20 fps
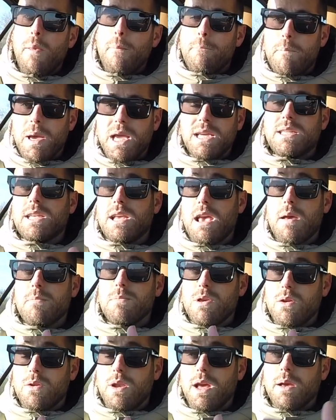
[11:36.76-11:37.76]
PCM
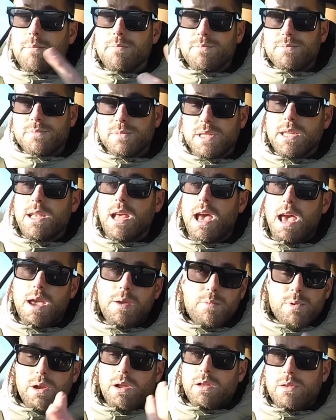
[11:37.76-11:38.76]
unit today
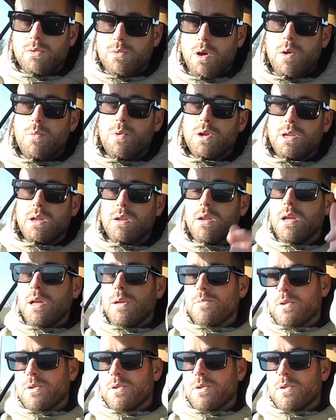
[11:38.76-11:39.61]
when I thought I wouldn't,